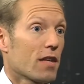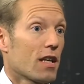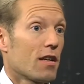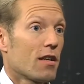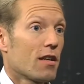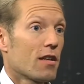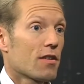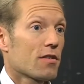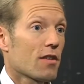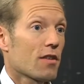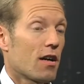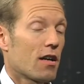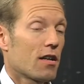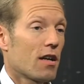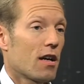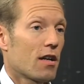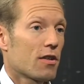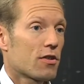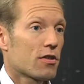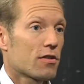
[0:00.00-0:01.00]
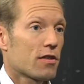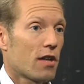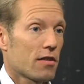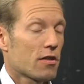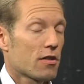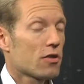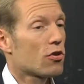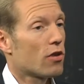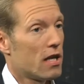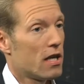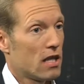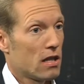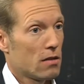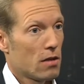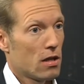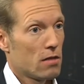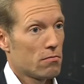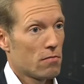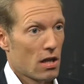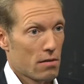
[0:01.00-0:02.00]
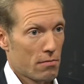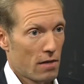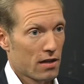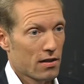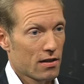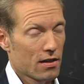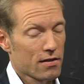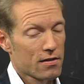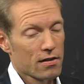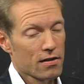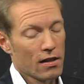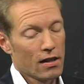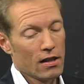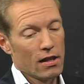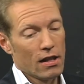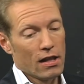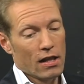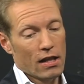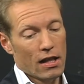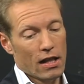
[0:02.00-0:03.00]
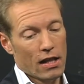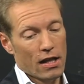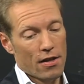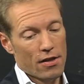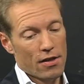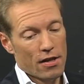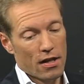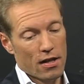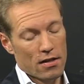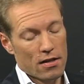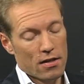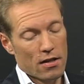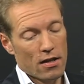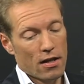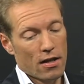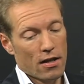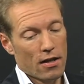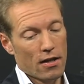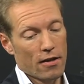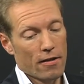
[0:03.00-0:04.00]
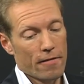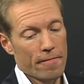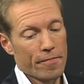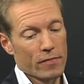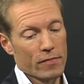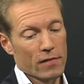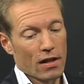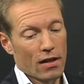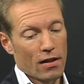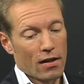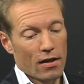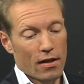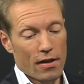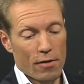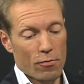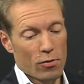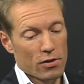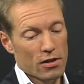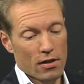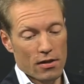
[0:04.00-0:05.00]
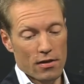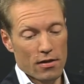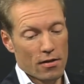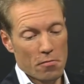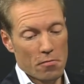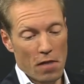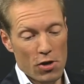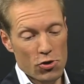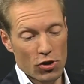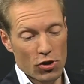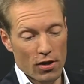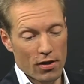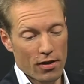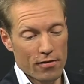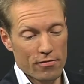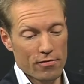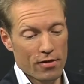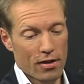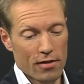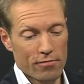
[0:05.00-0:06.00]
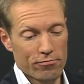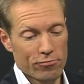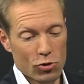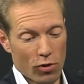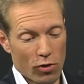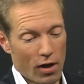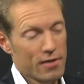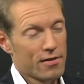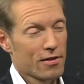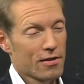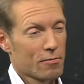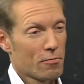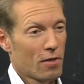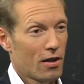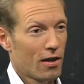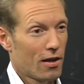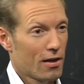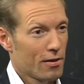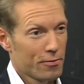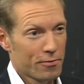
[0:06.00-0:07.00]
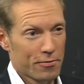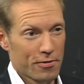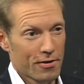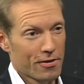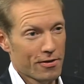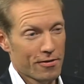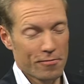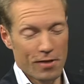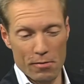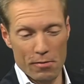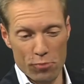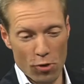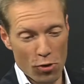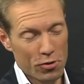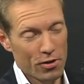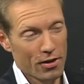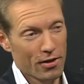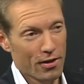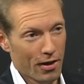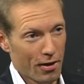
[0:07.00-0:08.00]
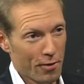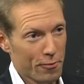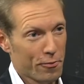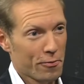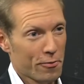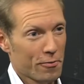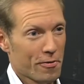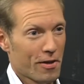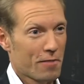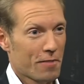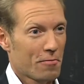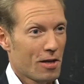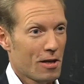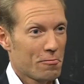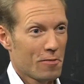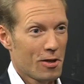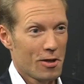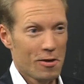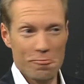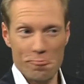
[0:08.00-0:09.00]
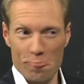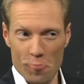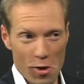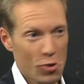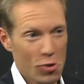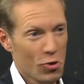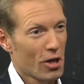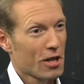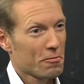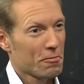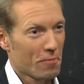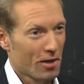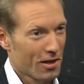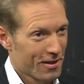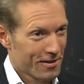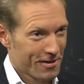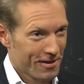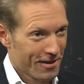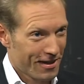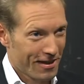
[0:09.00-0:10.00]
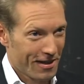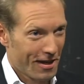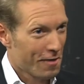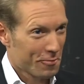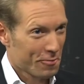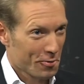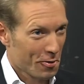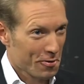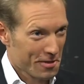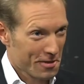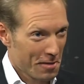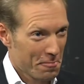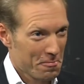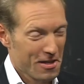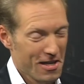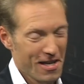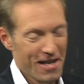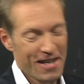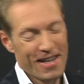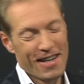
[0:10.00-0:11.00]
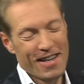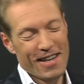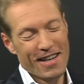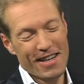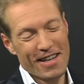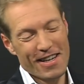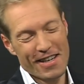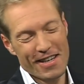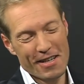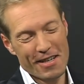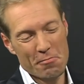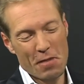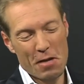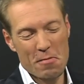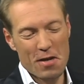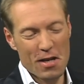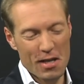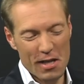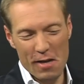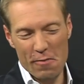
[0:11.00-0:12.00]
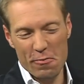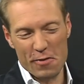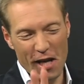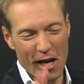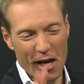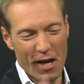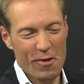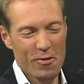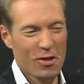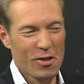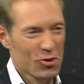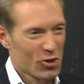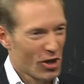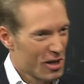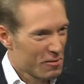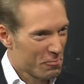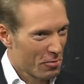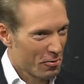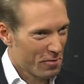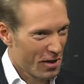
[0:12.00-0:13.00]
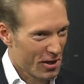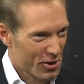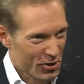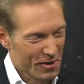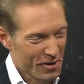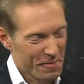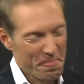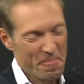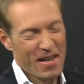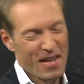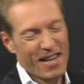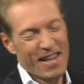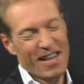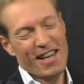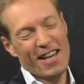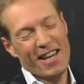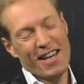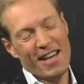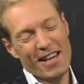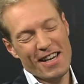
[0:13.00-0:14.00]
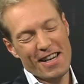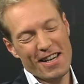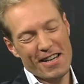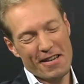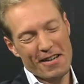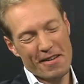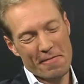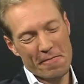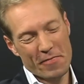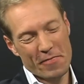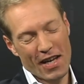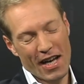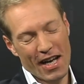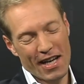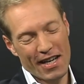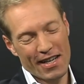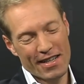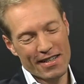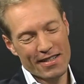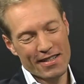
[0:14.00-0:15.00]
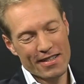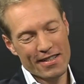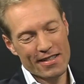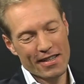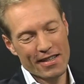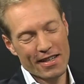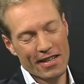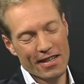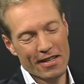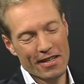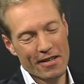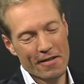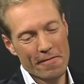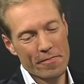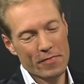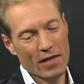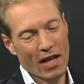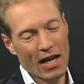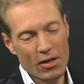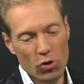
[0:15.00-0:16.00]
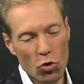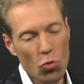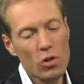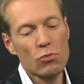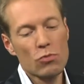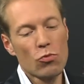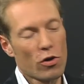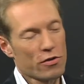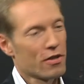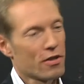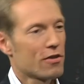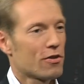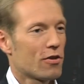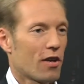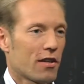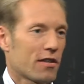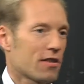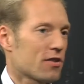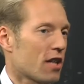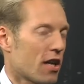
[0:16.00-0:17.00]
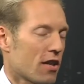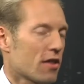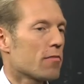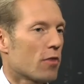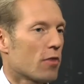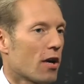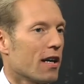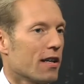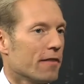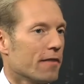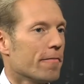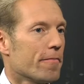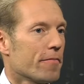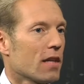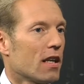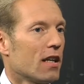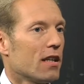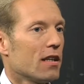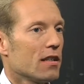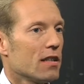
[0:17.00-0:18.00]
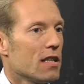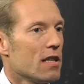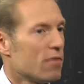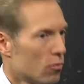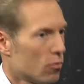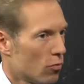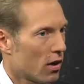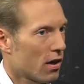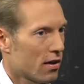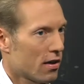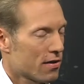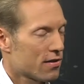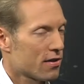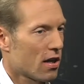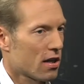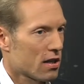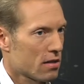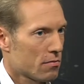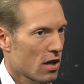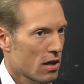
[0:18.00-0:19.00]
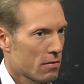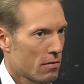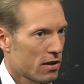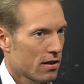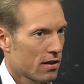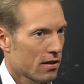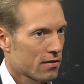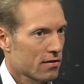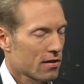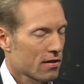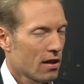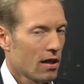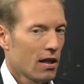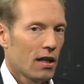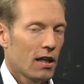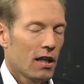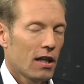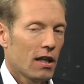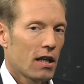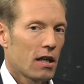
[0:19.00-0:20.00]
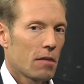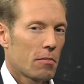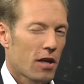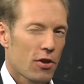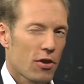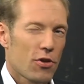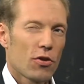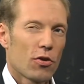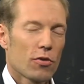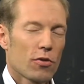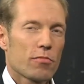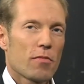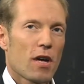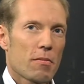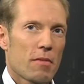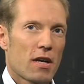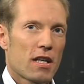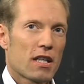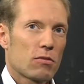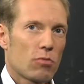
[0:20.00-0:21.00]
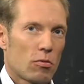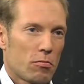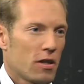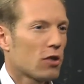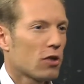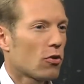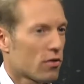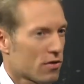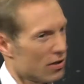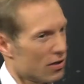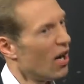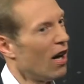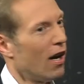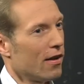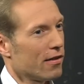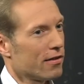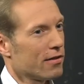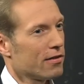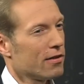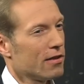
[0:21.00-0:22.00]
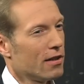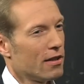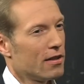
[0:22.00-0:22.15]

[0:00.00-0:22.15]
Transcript: Okay. So I started training in mathematics, and then there was a major crisis in my life, a broken love that made me rethink my entire life concept, made me leave town and change profession. I had always wanted to understand the brain, even when I started mathematics. But I thought mathematics would be a good start.